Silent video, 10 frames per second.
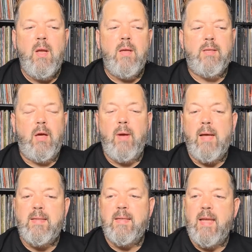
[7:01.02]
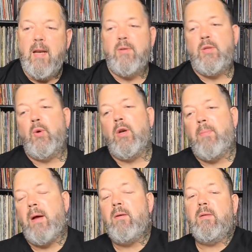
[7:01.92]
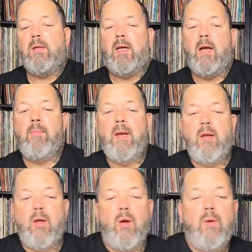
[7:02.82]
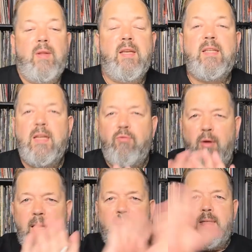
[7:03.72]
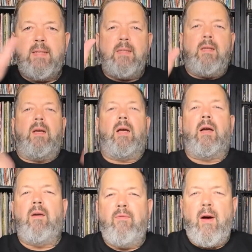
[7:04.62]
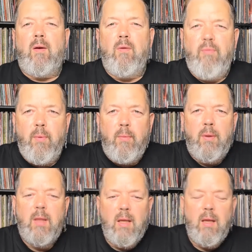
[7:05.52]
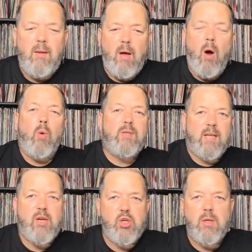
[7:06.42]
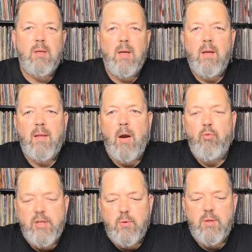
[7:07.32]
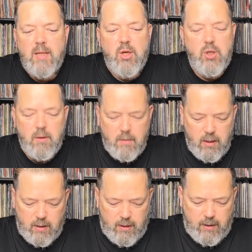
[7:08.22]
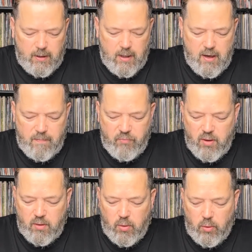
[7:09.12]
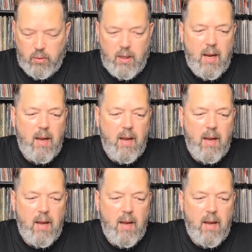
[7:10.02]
So as I said, I was talking about a minute ago, they did release a vinyl with the whole session, that original session, called